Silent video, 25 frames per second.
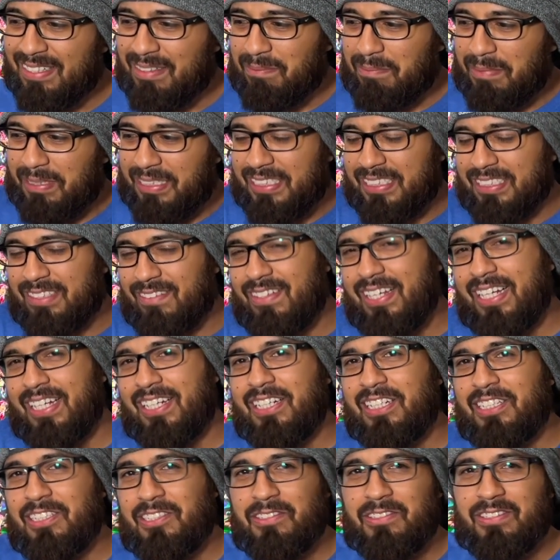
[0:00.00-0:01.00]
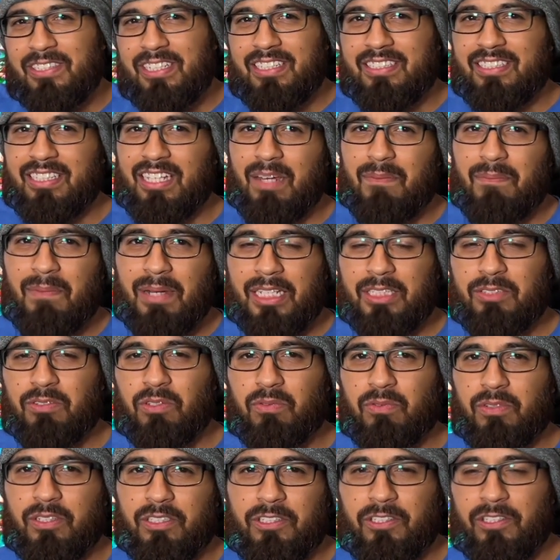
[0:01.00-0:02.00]
because I'm not going to use it, I was like, I might as well
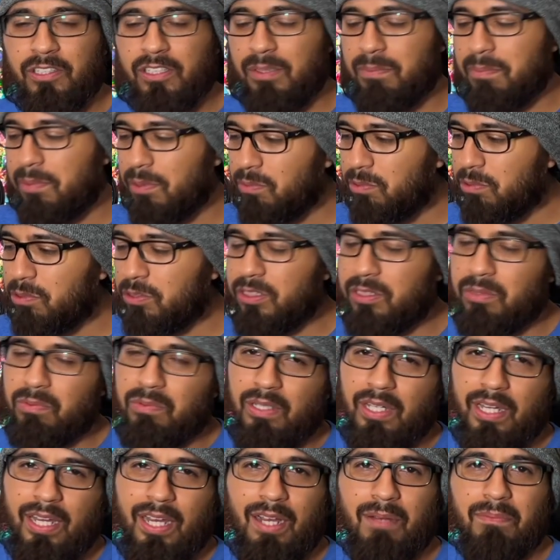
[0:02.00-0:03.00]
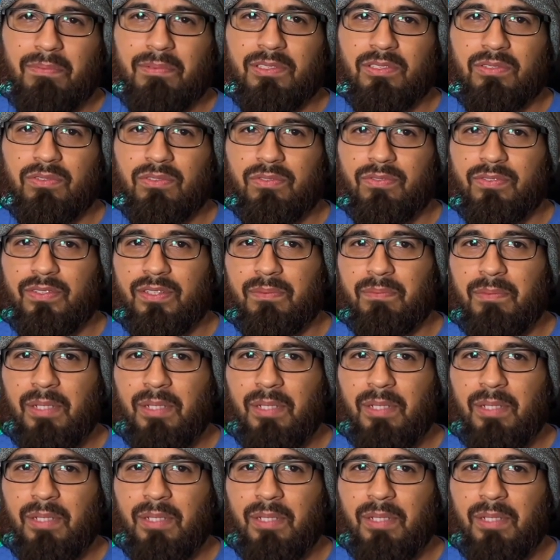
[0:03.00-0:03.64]
return it, but we'll see what happens with it.